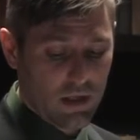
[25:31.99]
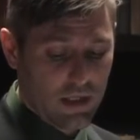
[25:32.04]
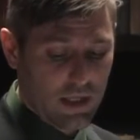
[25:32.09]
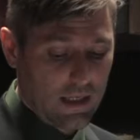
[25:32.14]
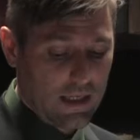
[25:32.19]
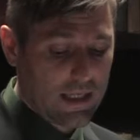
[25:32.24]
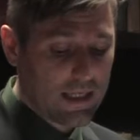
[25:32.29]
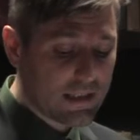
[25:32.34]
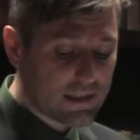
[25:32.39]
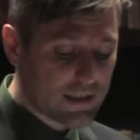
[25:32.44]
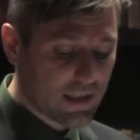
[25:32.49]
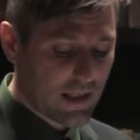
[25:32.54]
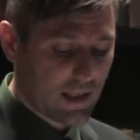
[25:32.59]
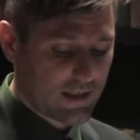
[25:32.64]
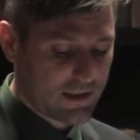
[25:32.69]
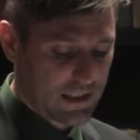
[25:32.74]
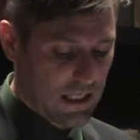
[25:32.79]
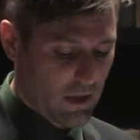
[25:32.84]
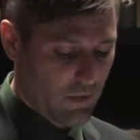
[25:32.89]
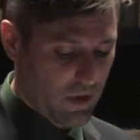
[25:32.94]
In his
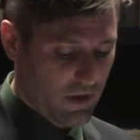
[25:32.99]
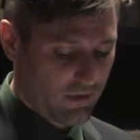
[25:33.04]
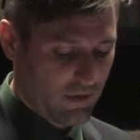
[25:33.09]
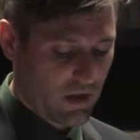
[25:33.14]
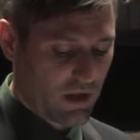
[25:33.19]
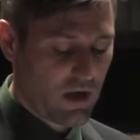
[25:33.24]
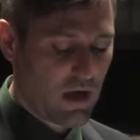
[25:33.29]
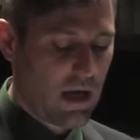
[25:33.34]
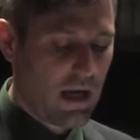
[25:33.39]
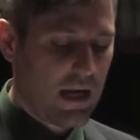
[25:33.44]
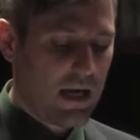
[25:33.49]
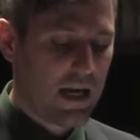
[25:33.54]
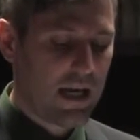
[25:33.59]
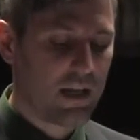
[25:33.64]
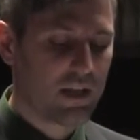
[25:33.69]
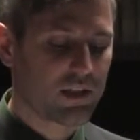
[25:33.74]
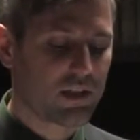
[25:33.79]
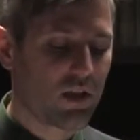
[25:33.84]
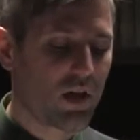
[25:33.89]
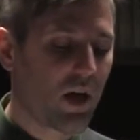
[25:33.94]
case, however, he
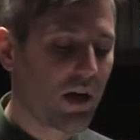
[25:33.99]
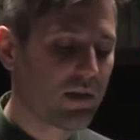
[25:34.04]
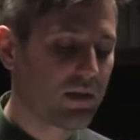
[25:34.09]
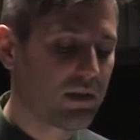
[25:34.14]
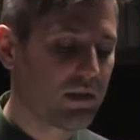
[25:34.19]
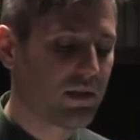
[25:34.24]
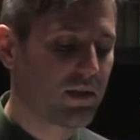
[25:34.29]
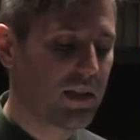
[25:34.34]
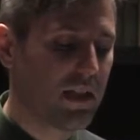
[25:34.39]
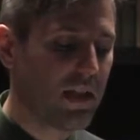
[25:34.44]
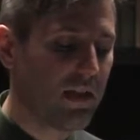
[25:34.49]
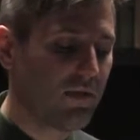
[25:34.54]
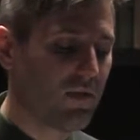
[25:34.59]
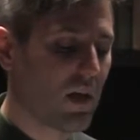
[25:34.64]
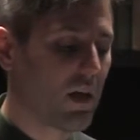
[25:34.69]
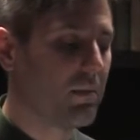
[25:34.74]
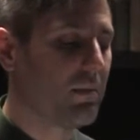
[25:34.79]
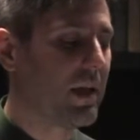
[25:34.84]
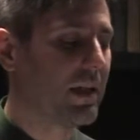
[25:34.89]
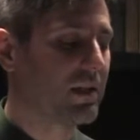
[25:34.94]
does not deceive
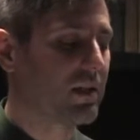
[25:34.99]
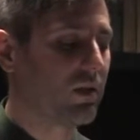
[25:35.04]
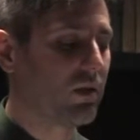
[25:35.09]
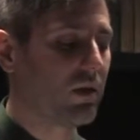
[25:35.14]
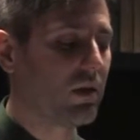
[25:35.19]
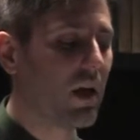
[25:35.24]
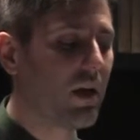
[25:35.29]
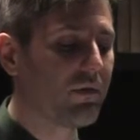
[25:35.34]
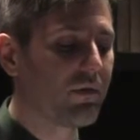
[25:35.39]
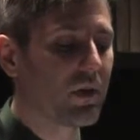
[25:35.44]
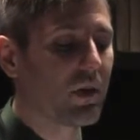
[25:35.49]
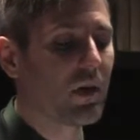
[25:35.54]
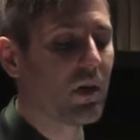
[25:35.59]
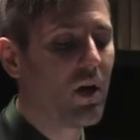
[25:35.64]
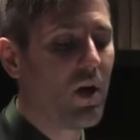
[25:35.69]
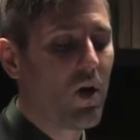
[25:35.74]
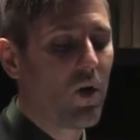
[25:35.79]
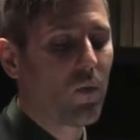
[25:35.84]
them as a lover.